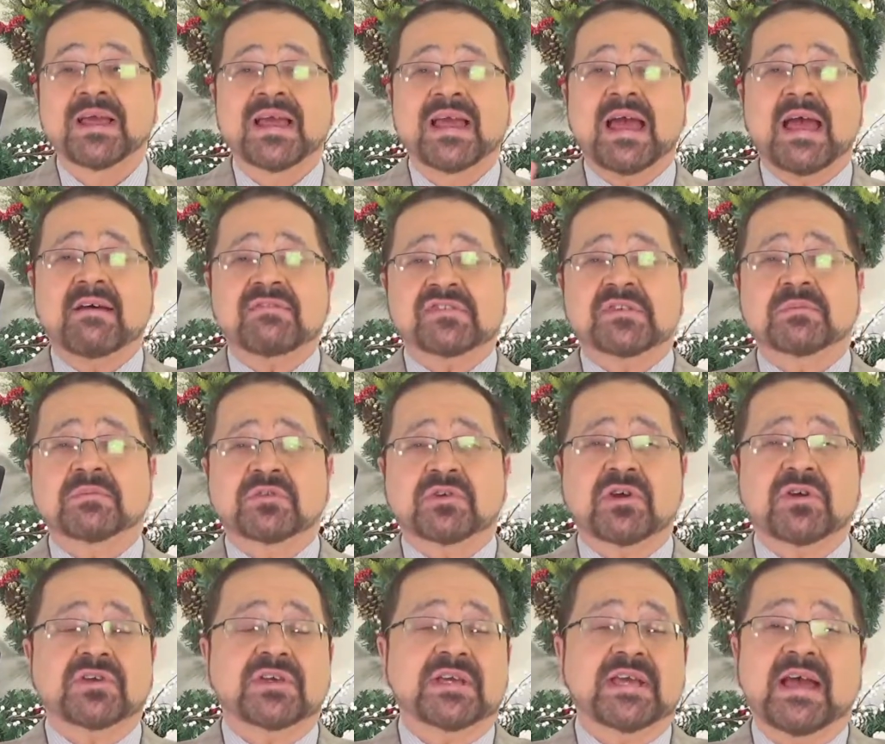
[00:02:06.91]
Have some
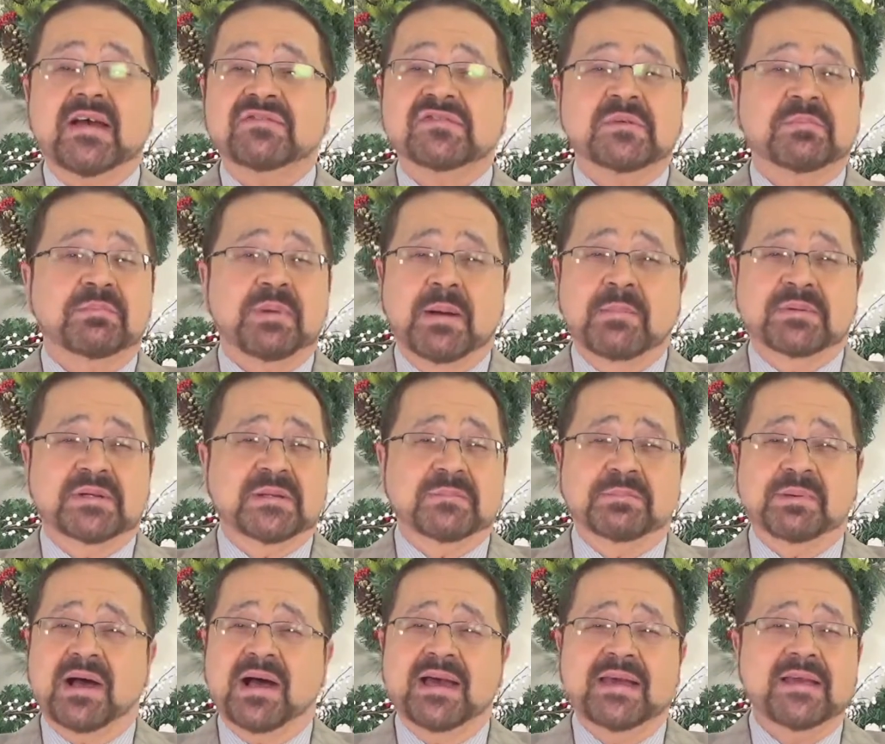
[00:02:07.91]
turkey, have some pumpkin
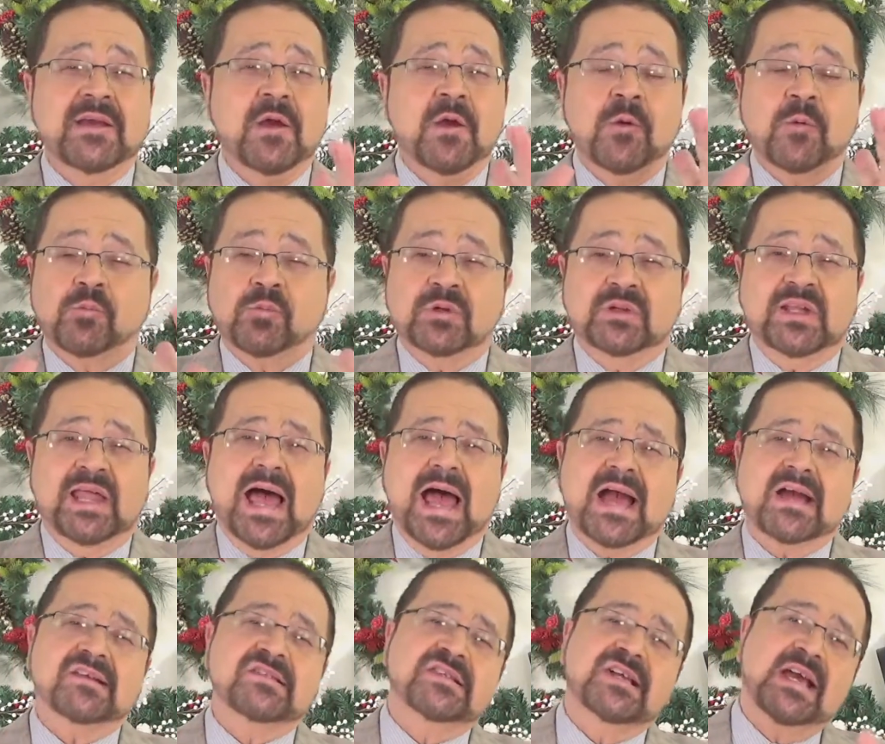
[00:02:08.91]
pie,
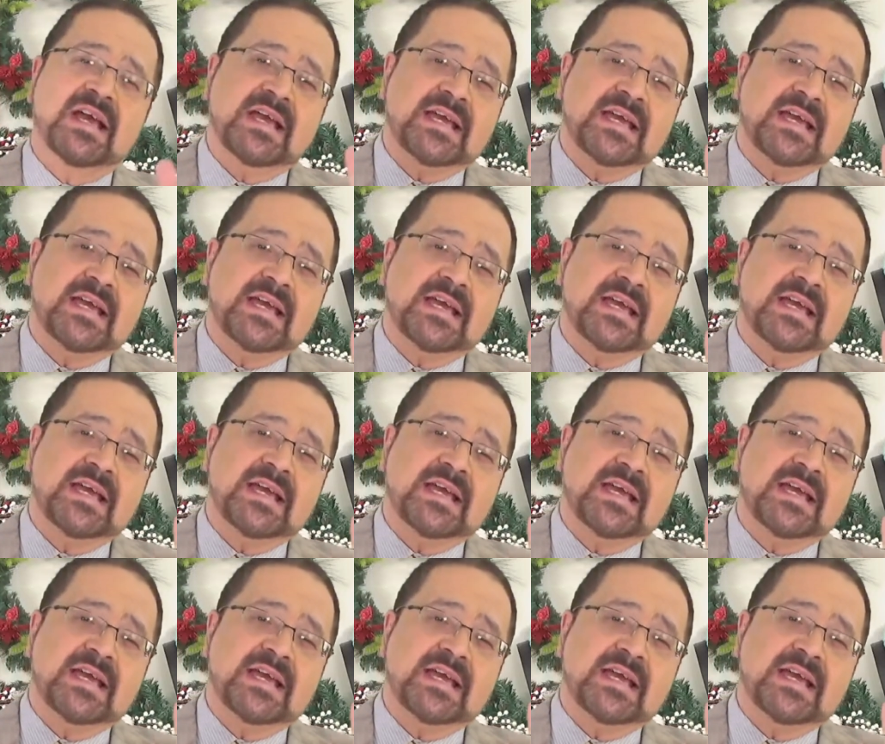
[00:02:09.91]
relax,